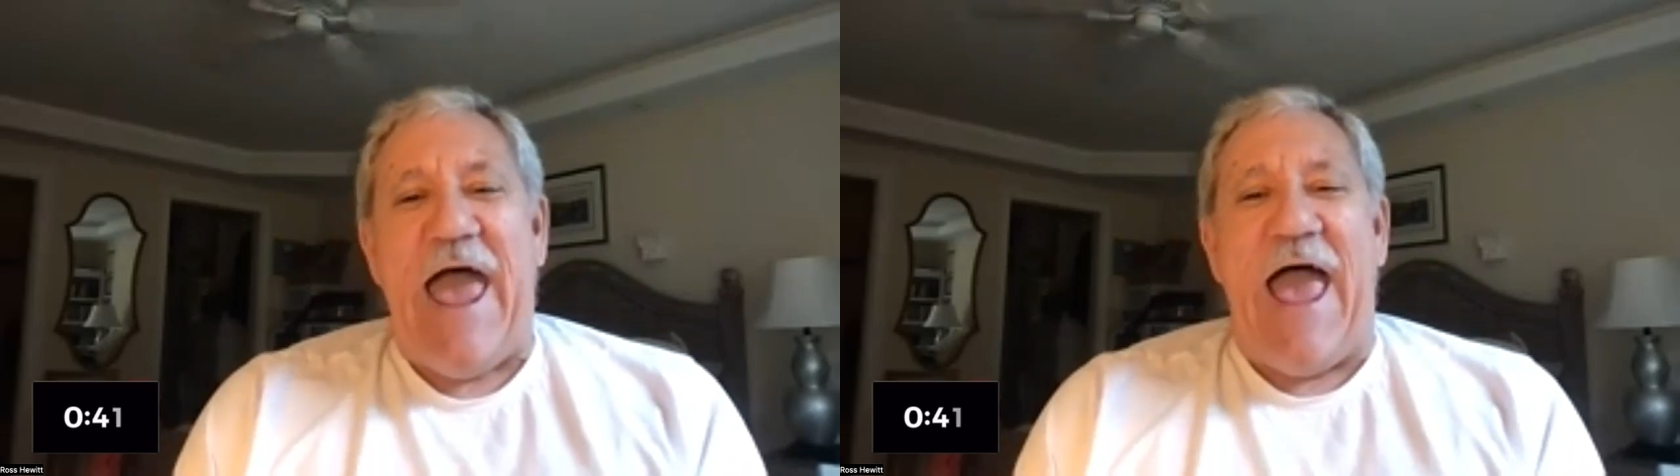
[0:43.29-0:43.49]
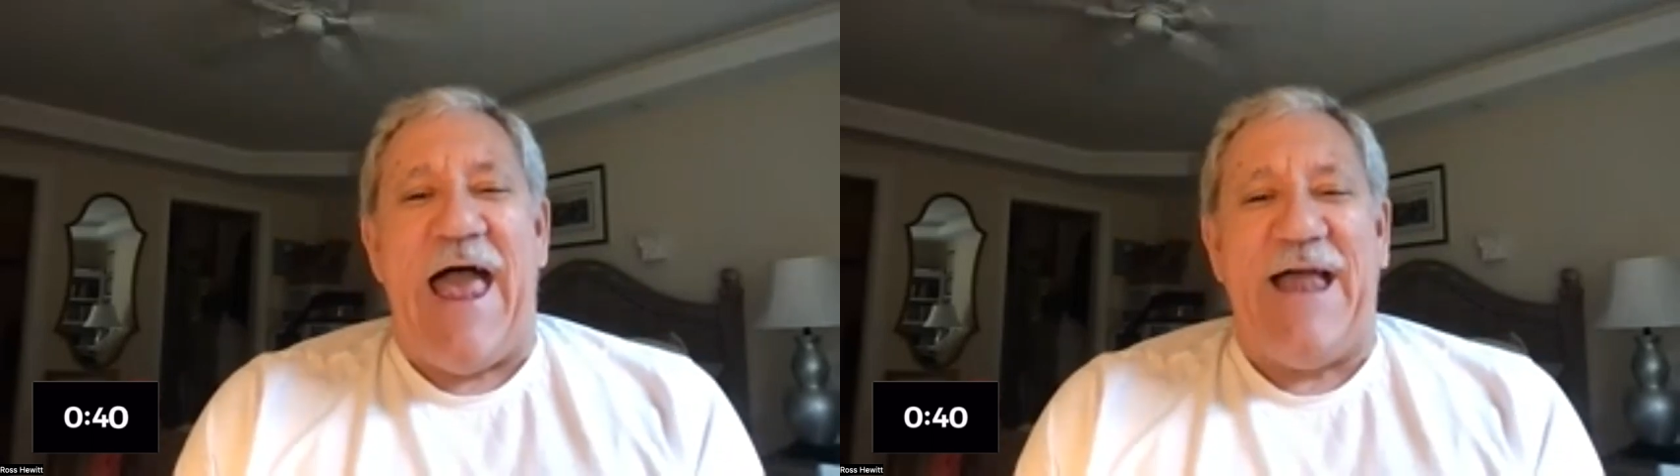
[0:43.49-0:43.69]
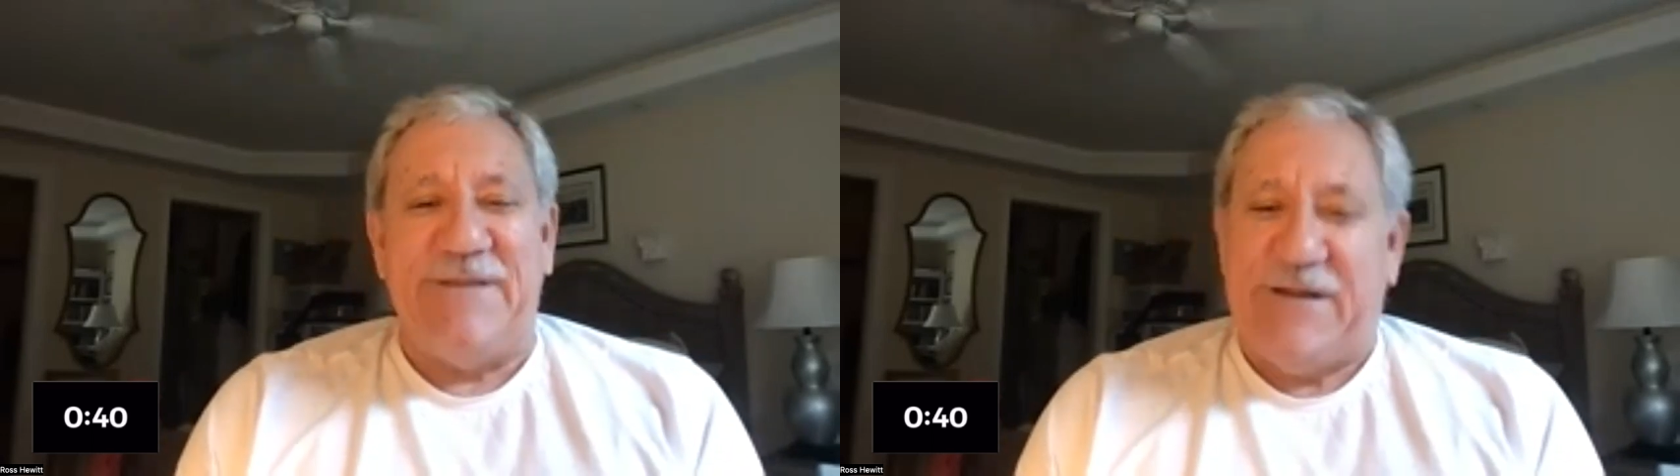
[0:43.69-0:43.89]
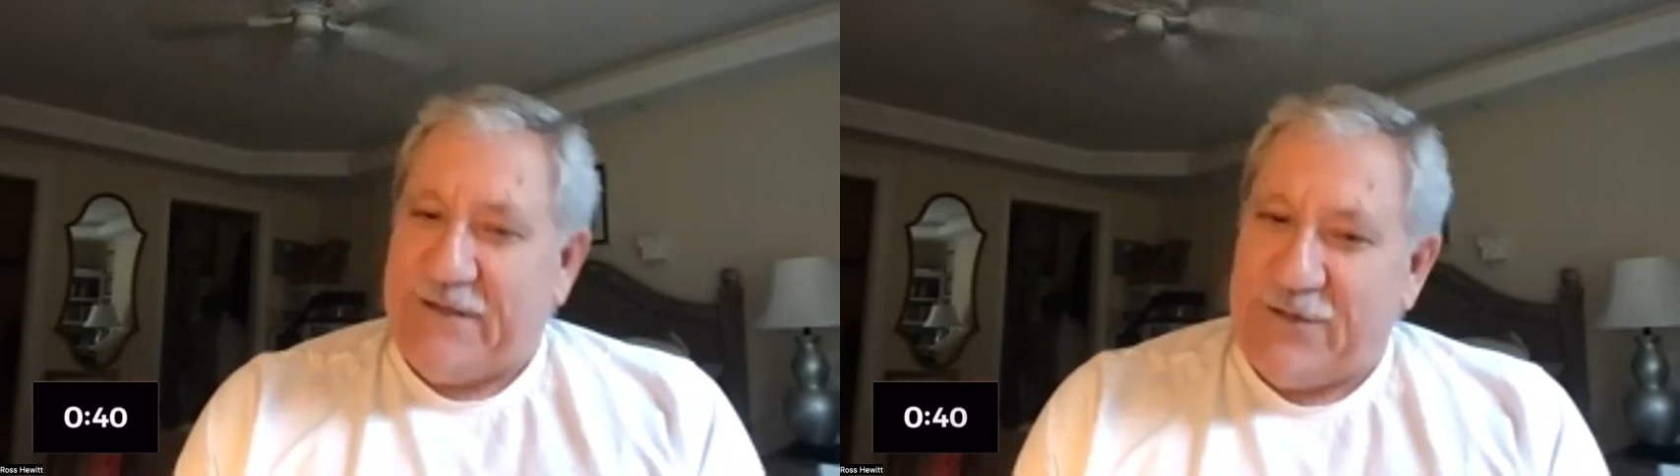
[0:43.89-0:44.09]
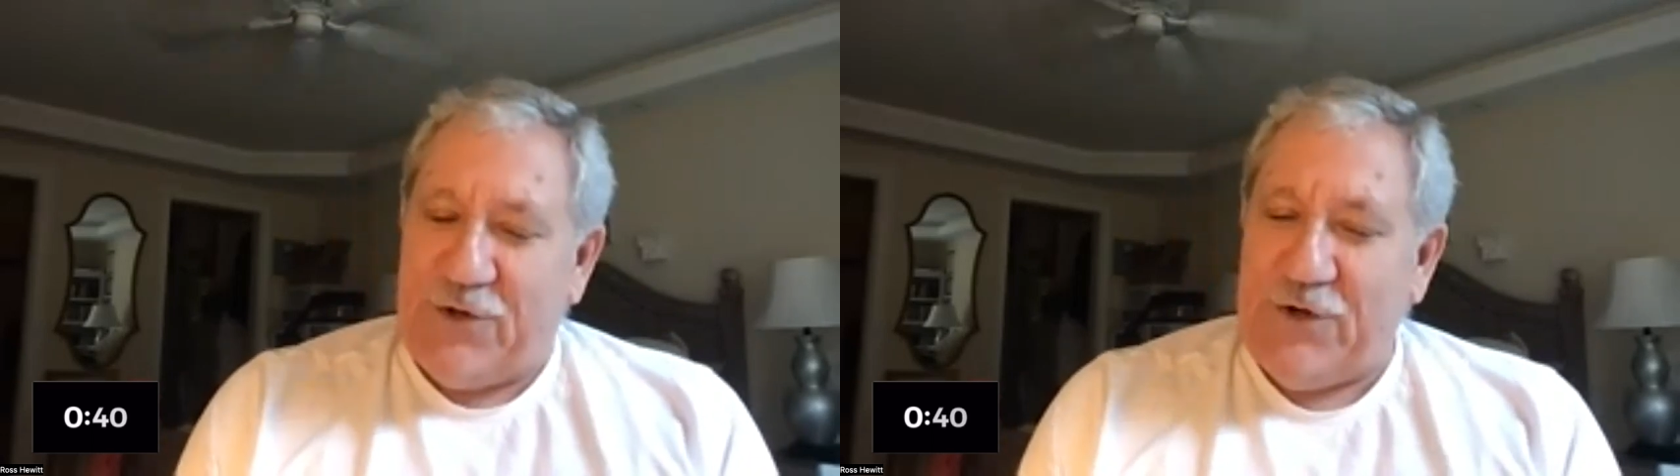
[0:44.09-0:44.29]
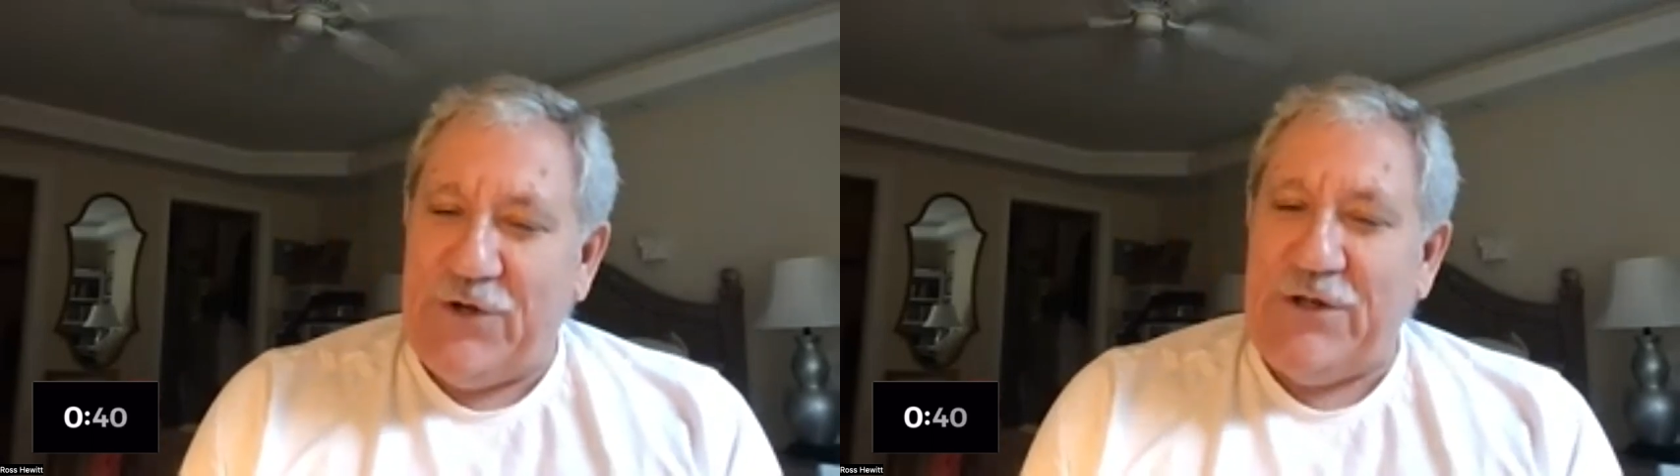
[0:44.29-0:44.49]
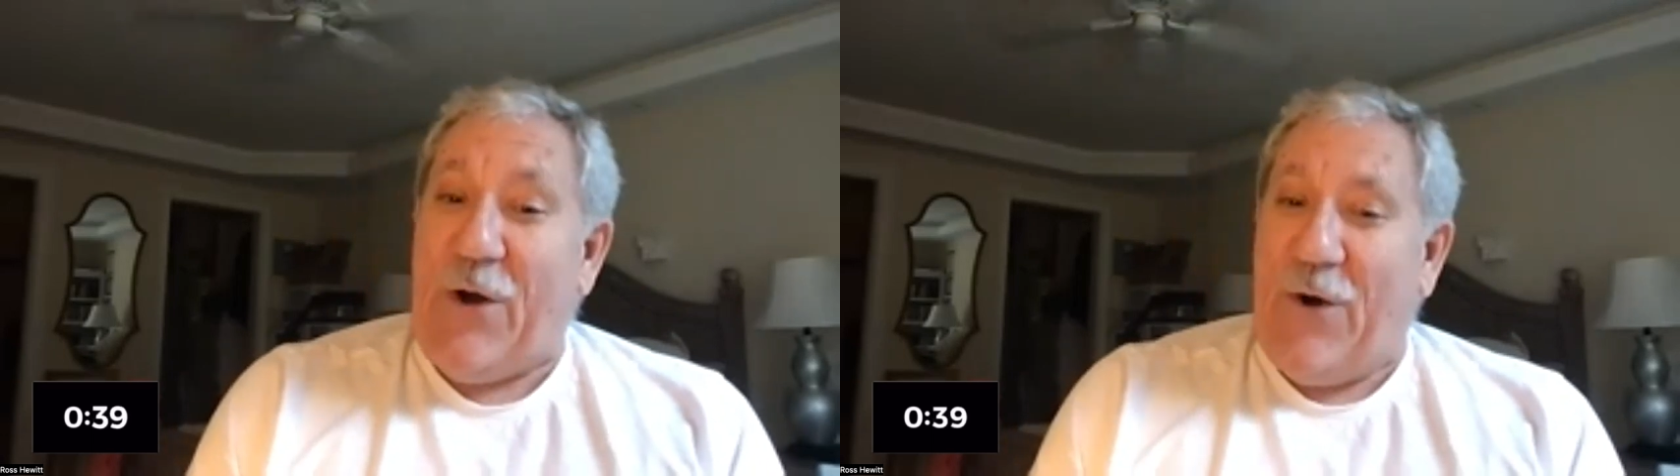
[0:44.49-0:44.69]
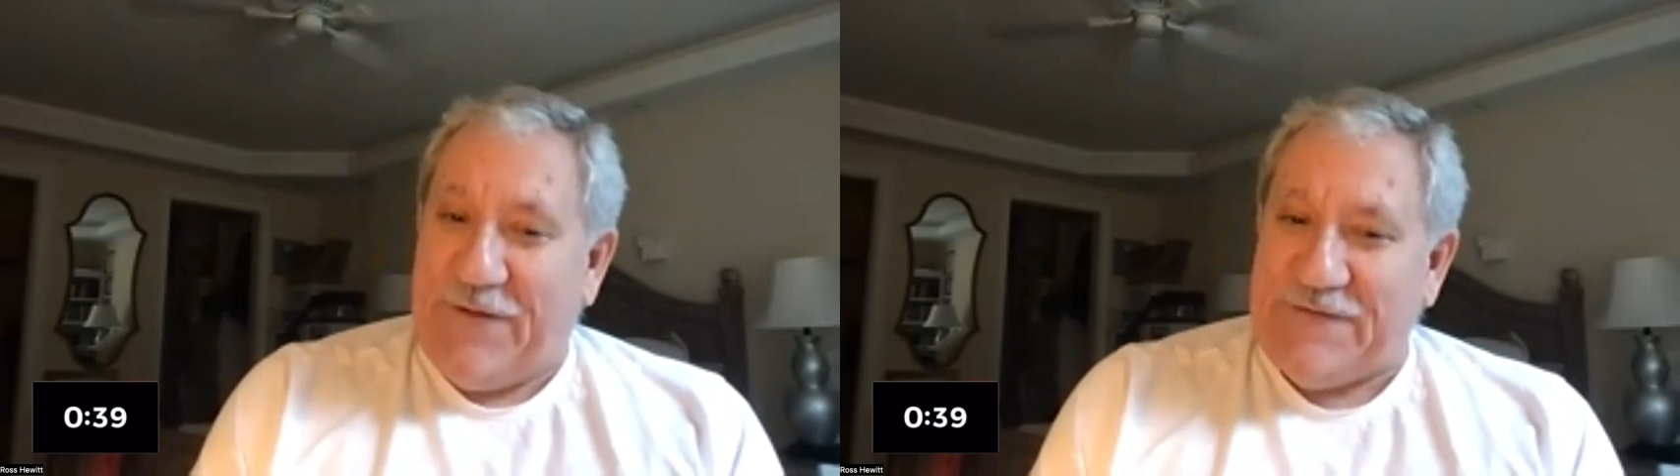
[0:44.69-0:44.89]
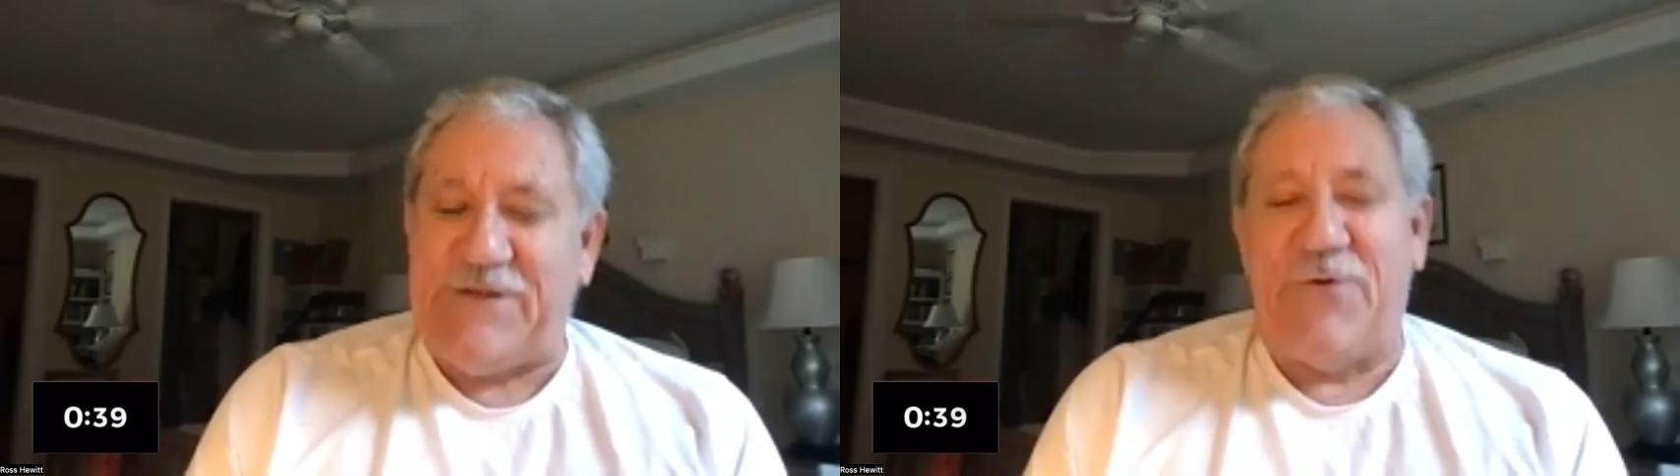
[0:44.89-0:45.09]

and the little girl also